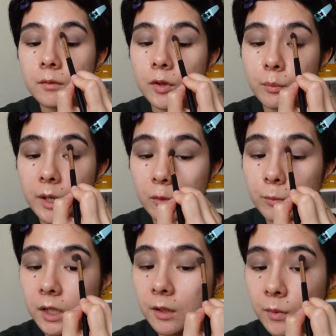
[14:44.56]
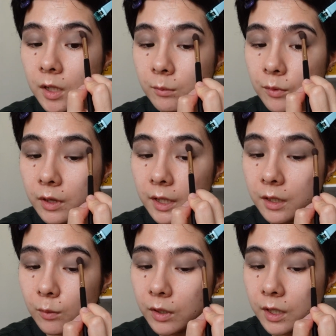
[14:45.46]
the bare minimum or
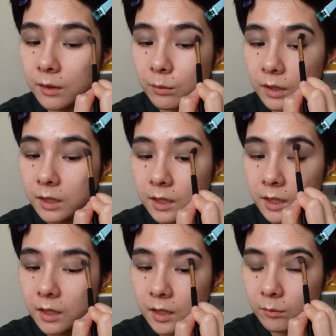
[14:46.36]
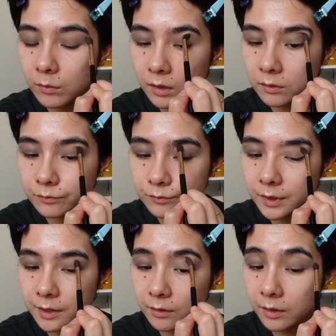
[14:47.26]
like what I really needed, but
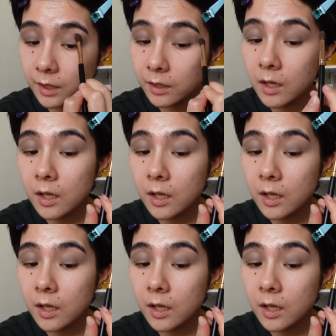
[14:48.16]
it's alright.